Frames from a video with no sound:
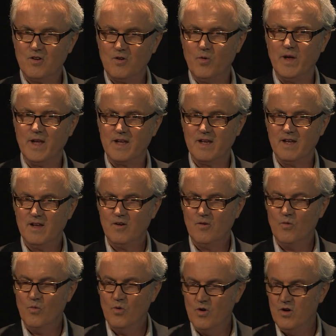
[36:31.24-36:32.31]
quick
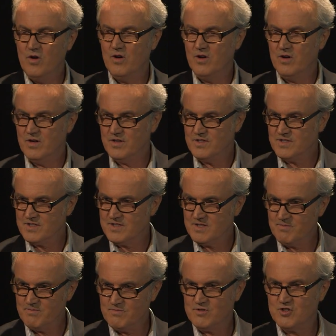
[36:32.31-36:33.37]
words,
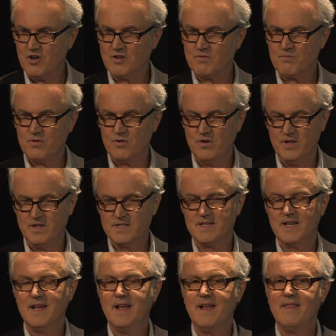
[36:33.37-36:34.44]
dot points
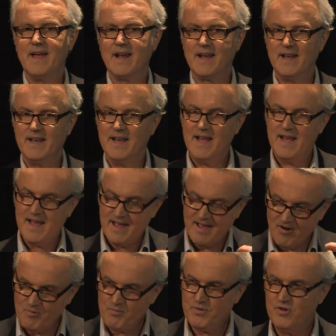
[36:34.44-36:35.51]
that can
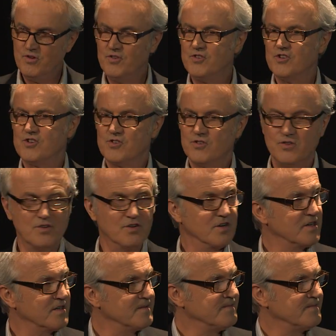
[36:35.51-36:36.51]
help you to talk.